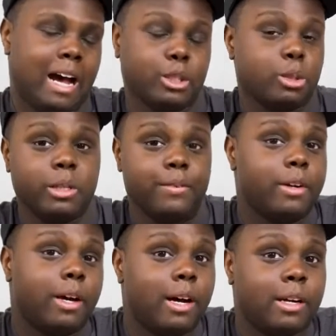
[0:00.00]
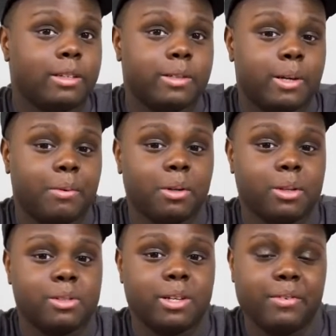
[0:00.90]
I just leave it on because I want to
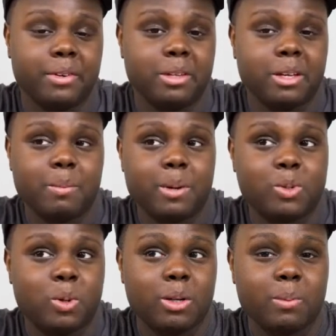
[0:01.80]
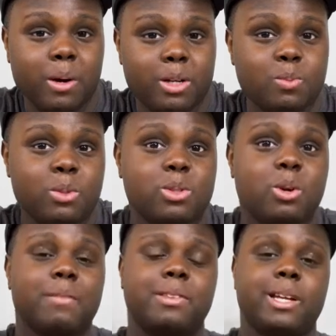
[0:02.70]
listen to everything in the best quality possible.
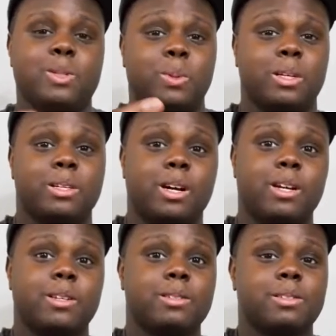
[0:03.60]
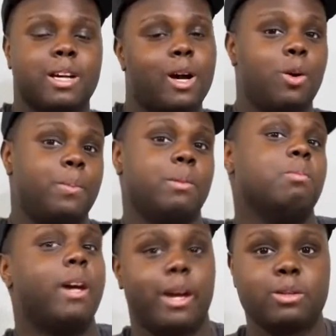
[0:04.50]
So if that's what it does, I hope
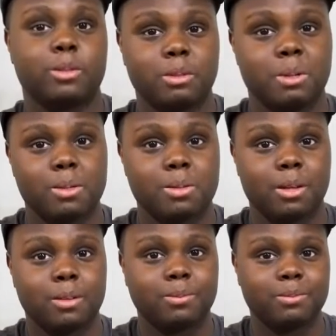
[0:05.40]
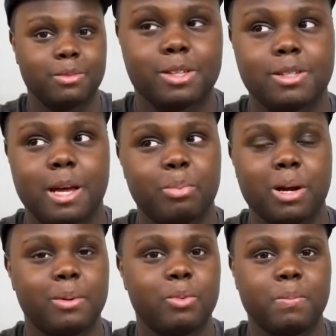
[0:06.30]
it actually does that, because I
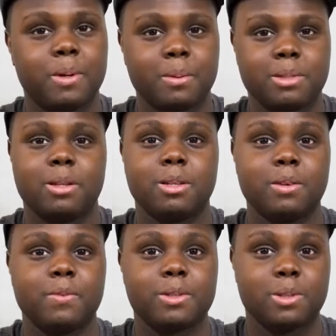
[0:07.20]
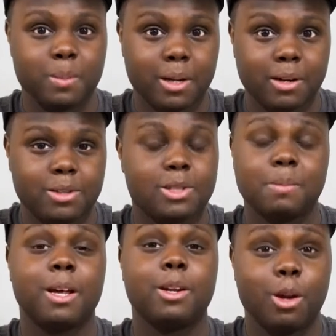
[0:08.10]
probably wouldn't be able to tell the difference, to be honest, because I'm
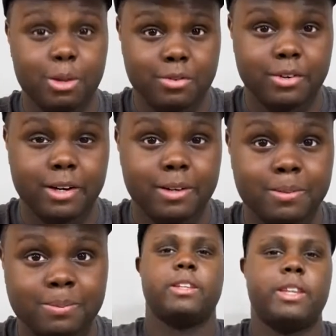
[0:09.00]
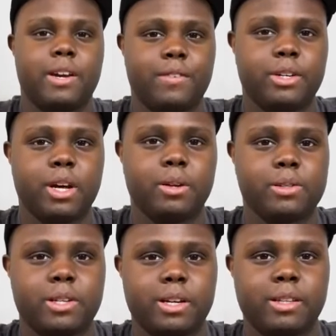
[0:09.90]
not an audiophile. Then they have another
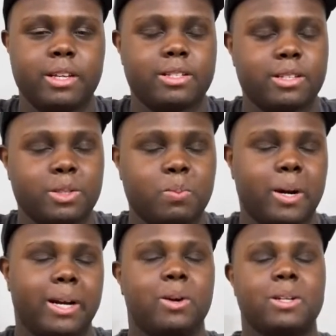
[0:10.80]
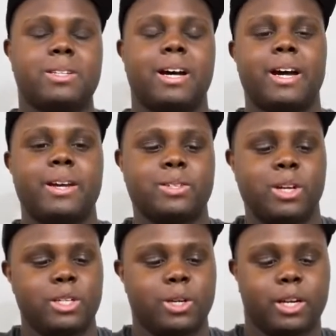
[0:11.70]
setting that says
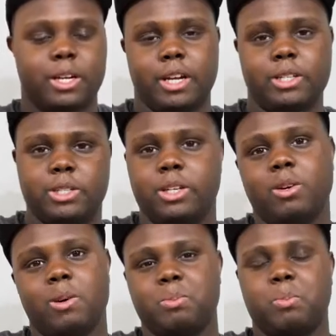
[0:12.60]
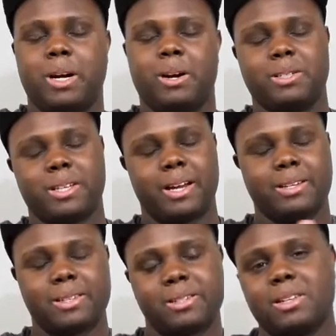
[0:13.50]
prioritize your connection or
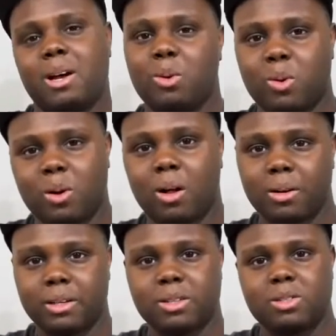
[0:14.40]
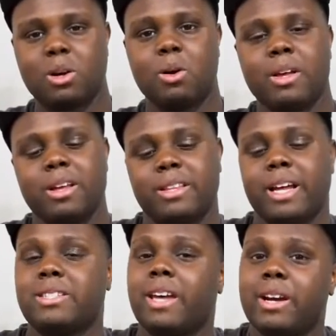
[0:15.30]
prioritize sound quality. So
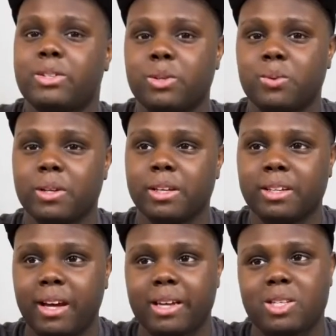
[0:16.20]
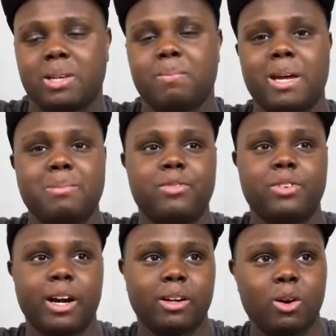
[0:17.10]
that's actually really nice. Like maybe if
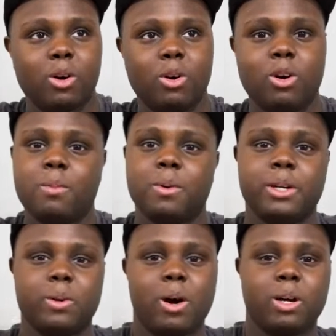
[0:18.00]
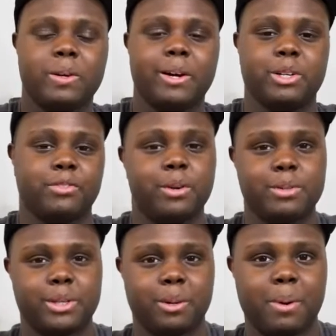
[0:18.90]
you're at home or you're walking around, your
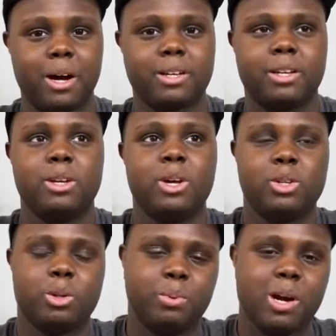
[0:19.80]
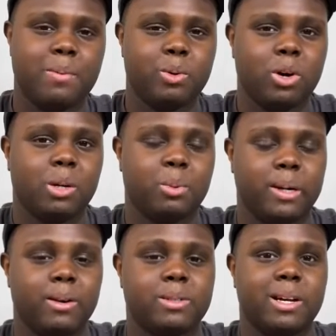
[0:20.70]
phone's in your pocket, you'll probably want to
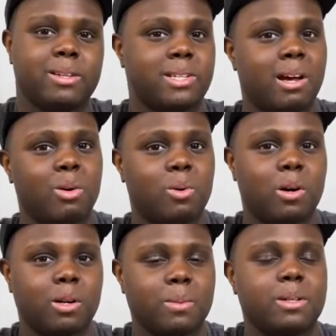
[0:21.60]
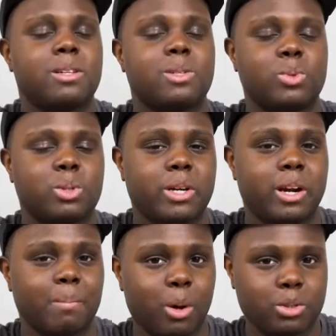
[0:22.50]
prioritize sound quality because that's what you
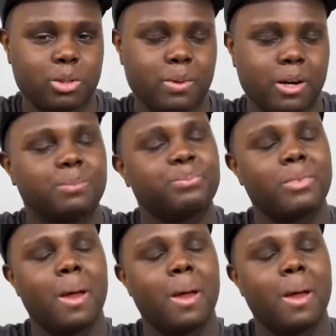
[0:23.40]
care most about.